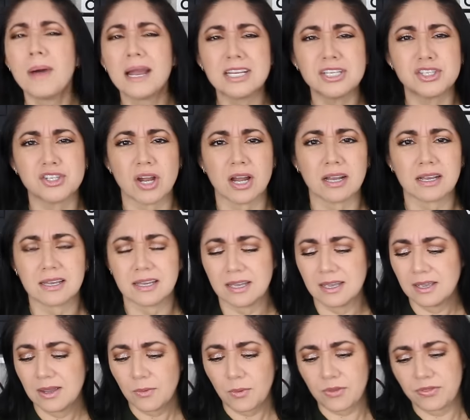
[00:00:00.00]
my junk
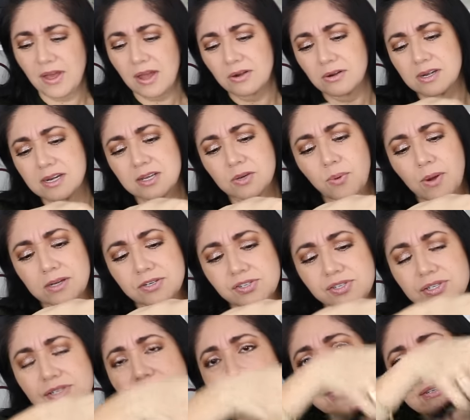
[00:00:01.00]
without any
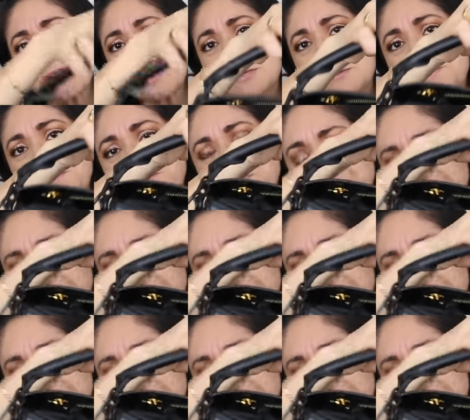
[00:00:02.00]
questions. So